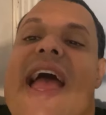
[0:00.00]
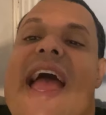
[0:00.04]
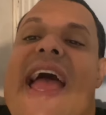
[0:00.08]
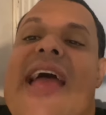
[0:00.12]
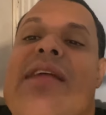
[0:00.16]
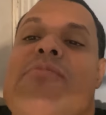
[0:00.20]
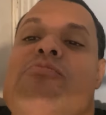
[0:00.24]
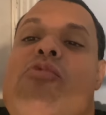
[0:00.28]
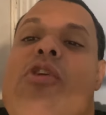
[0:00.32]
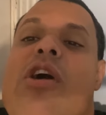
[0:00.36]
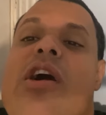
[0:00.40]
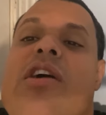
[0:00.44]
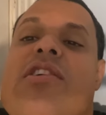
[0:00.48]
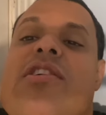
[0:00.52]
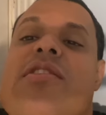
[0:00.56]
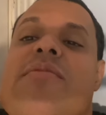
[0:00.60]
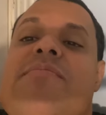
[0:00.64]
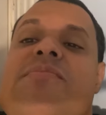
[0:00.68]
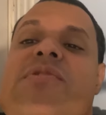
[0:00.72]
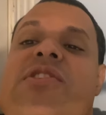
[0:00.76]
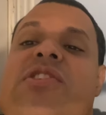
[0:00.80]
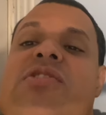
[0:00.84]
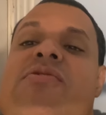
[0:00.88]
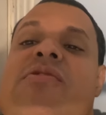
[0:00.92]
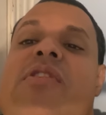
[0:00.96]
and
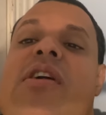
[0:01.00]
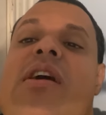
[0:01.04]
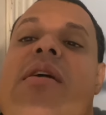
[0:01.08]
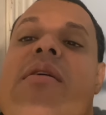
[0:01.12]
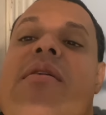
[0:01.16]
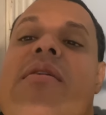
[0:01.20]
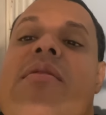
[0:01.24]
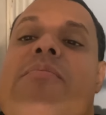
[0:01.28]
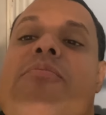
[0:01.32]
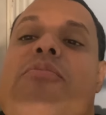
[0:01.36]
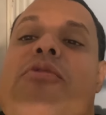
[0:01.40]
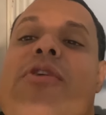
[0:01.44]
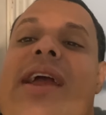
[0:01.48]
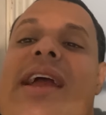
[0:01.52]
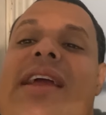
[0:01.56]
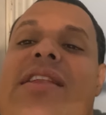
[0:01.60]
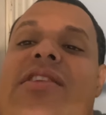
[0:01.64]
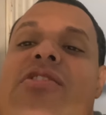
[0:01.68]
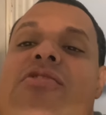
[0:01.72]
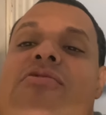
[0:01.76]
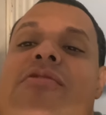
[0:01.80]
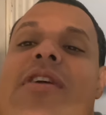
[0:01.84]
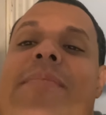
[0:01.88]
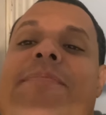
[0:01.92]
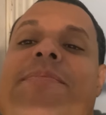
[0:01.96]
welcome to a brand
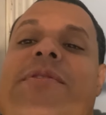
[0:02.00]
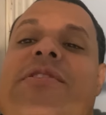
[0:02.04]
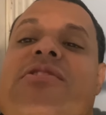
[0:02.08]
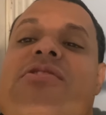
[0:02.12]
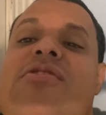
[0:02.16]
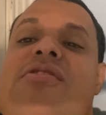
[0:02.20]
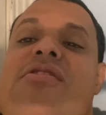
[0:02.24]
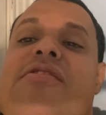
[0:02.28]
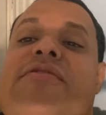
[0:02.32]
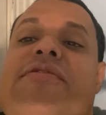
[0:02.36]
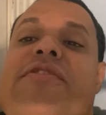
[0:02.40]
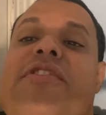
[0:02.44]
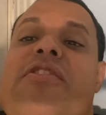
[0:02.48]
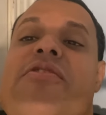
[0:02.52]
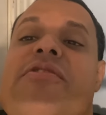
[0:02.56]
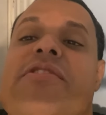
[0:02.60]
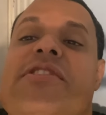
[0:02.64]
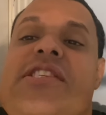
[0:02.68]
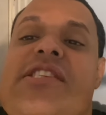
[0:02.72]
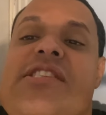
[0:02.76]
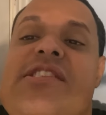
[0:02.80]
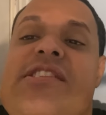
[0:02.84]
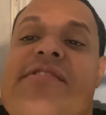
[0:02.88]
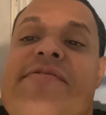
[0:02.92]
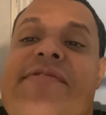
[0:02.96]
new episode of
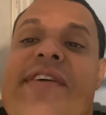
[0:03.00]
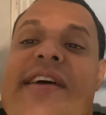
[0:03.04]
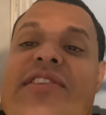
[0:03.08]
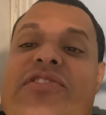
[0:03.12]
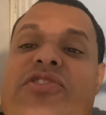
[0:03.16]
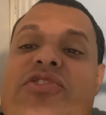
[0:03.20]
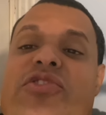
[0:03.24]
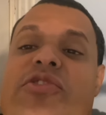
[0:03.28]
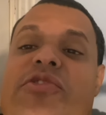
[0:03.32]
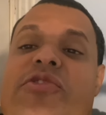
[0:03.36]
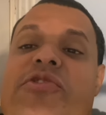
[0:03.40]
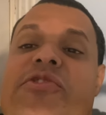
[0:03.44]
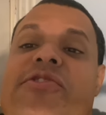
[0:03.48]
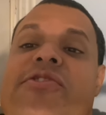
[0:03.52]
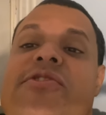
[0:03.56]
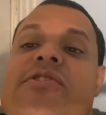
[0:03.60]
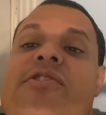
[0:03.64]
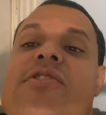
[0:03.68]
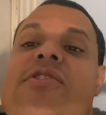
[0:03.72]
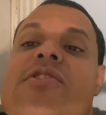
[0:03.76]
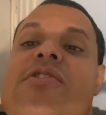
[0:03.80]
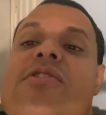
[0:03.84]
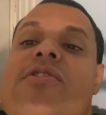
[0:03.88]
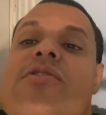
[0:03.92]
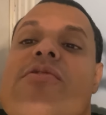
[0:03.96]
Louis's Adventures
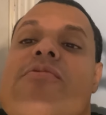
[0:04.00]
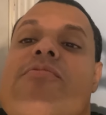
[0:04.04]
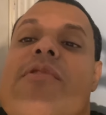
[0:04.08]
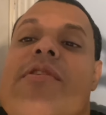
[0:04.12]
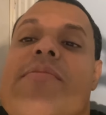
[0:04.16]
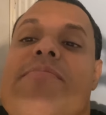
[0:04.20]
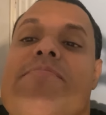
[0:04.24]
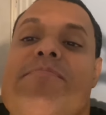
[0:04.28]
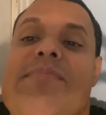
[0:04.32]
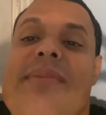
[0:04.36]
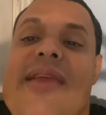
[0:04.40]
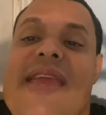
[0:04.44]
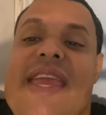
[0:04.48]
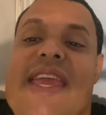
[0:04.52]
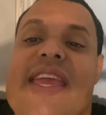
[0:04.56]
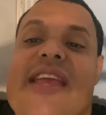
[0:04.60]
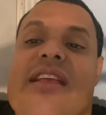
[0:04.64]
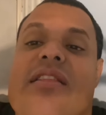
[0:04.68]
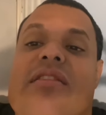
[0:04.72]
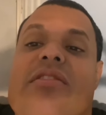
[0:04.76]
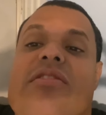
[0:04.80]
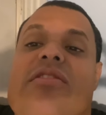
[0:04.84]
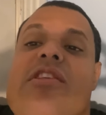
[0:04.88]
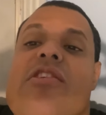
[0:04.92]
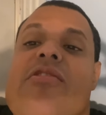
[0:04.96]
with
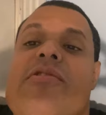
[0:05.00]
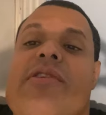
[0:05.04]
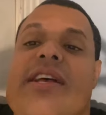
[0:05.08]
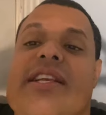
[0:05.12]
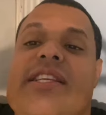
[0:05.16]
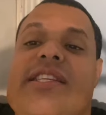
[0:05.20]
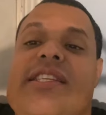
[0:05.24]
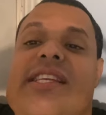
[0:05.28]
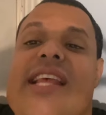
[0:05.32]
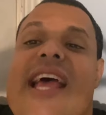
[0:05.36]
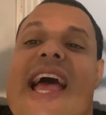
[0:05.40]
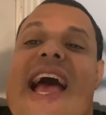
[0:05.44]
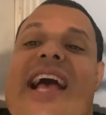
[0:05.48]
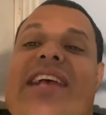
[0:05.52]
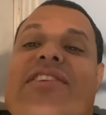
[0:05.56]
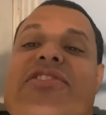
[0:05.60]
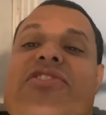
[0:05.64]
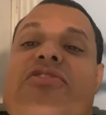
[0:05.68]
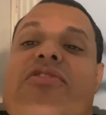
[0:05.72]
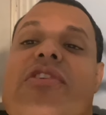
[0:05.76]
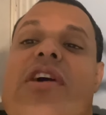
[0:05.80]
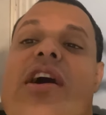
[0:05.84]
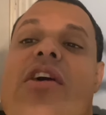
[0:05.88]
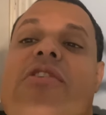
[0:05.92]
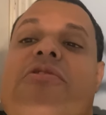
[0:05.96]
me, Lewis, as
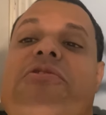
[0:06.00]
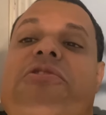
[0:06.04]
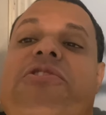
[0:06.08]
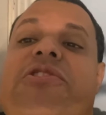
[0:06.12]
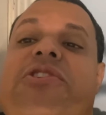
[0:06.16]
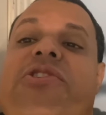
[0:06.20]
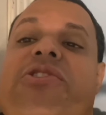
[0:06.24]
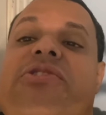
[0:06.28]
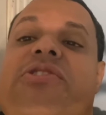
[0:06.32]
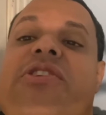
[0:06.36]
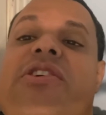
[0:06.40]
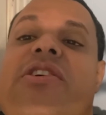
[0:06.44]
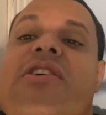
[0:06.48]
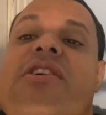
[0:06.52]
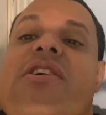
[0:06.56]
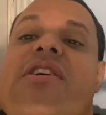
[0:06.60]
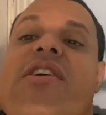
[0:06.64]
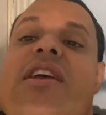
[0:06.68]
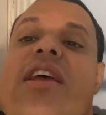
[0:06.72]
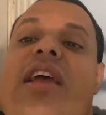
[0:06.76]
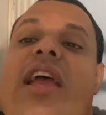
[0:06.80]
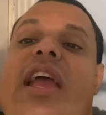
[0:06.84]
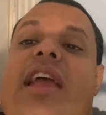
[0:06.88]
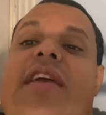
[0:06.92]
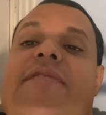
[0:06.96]
your host.
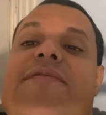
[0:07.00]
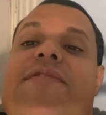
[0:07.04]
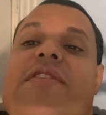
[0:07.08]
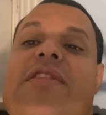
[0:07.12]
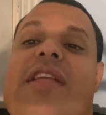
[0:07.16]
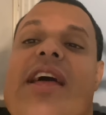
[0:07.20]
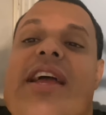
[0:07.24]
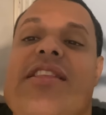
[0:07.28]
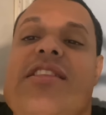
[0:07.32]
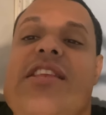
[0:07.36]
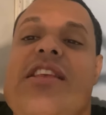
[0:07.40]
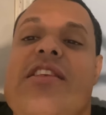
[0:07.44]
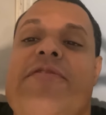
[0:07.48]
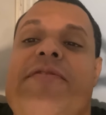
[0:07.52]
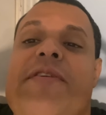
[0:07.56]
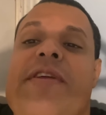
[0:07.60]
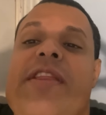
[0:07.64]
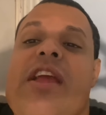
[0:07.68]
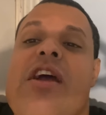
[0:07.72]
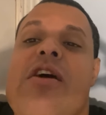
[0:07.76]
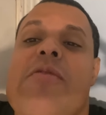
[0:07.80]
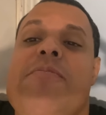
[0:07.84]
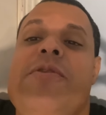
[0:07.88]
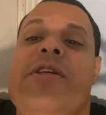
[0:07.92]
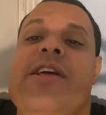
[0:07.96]
If you like this
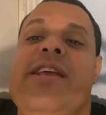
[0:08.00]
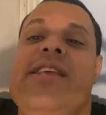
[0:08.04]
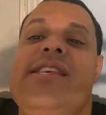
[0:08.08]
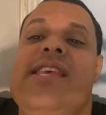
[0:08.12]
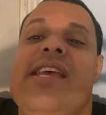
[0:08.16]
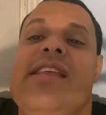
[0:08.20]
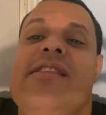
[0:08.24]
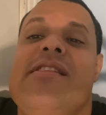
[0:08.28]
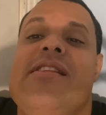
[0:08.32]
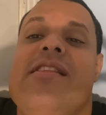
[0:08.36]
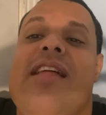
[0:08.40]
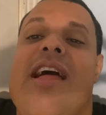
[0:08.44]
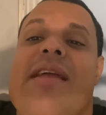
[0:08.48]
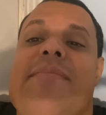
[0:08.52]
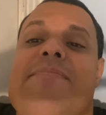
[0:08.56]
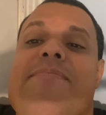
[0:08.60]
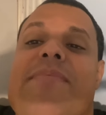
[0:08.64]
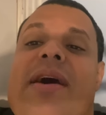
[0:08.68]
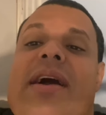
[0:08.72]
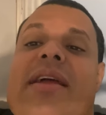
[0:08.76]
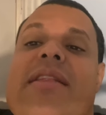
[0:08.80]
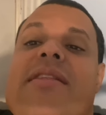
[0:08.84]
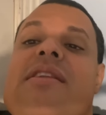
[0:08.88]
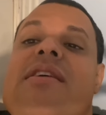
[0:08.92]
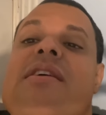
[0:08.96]
video, please hit the like
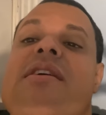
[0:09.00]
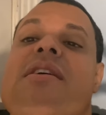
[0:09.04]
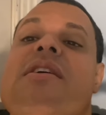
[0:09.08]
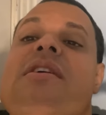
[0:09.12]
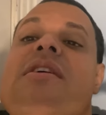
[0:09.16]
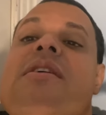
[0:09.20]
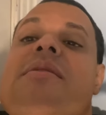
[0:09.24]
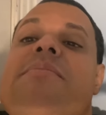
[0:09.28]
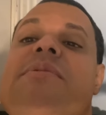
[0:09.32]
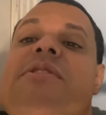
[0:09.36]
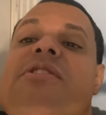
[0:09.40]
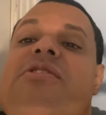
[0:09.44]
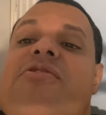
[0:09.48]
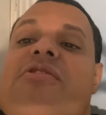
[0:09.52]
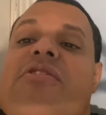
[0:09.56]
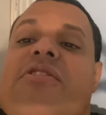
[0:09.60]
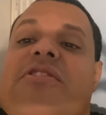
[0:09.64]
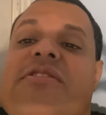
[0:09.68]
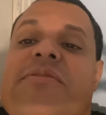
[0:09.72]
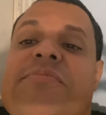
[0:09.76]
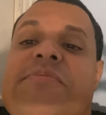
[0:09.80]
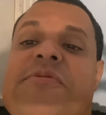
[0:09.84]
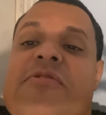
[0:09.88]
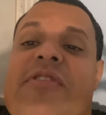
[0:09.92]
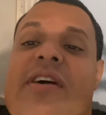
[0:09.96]
button. Be sure
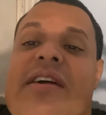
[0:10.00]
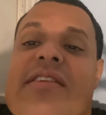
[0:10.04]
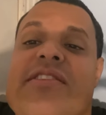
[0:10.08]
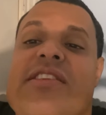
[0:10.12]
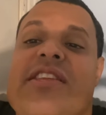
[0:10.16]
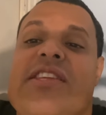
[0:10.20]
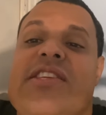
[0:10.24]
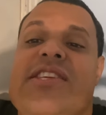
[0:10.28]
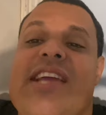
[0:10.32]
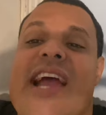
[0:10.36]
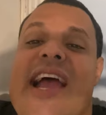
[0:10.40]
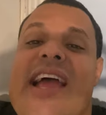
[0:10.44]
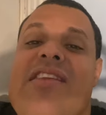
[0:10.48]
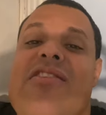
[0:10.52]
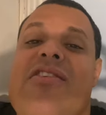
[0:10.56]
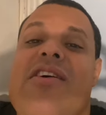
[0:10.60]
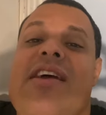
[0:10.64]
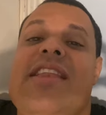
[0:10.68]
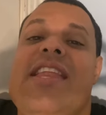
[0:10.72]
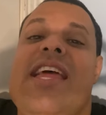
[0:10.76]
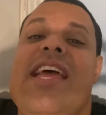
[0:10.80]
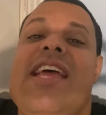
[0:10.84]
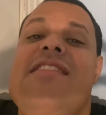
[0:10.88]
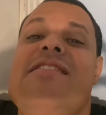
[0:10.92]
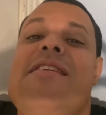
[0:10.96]
to subscribe to the channel
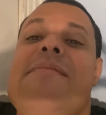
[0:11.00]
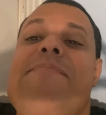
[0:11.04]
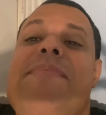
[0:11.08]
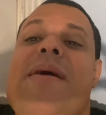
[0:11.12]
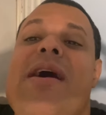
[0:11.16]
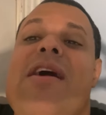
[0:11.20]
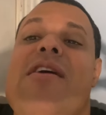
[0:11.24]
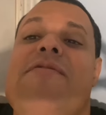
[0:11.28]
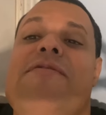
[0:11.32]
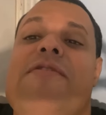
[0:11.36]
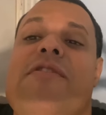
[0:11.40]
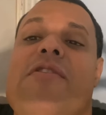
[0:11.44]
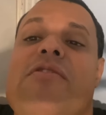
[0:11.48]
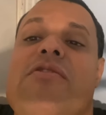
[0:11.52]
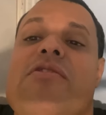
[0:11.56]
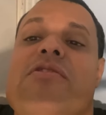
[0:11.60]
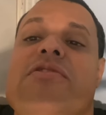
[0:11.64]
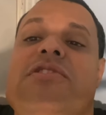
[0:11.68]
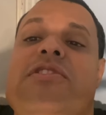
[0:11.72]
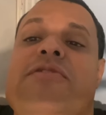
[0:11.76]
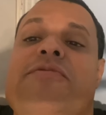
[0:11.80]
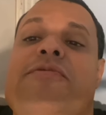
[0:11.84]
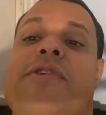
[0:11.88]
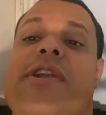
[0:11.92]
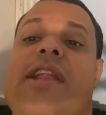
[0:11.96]
and hit the bell for
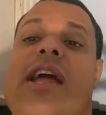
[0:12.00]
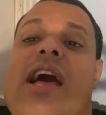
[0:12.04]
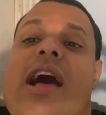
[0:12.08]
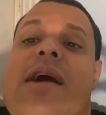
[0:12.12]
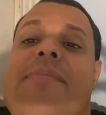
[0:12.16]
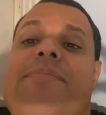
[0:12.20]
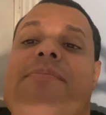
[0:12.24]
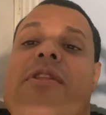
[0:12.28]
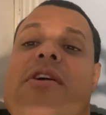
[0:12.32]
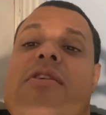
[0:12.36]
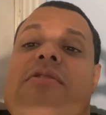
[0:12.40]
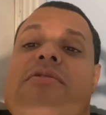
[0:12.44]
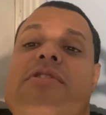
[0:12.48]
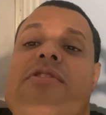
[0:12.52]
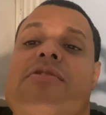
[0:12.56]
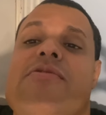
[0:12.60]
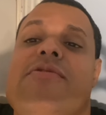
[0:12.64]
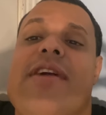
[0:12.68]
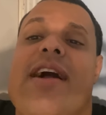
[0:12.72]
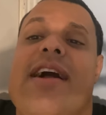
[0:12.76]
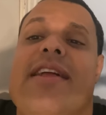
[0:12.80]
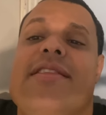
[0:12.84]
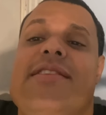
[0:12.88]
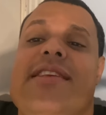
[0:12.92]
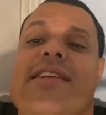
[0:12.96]
alerts of when I upload
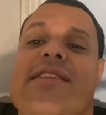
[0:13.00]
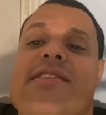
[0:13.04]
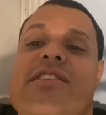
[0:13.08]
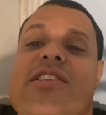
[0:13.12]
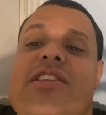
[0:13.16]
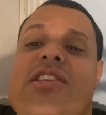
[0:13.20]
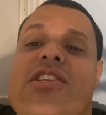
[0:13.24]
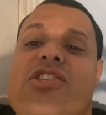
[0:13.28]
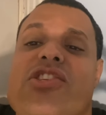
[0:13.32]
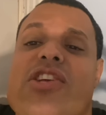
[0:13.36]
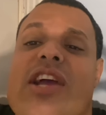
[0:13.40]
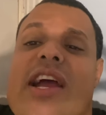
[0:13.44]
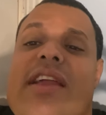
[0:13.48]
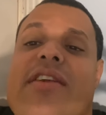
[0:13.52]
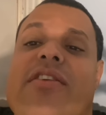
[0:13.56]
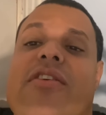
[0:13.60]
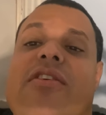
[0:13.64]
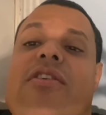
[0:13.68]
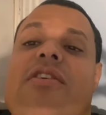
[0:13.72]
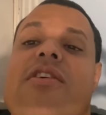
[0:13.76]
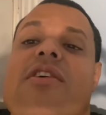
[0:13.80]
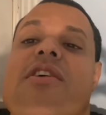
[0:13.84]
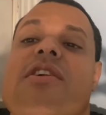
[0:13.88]
new content to the channel,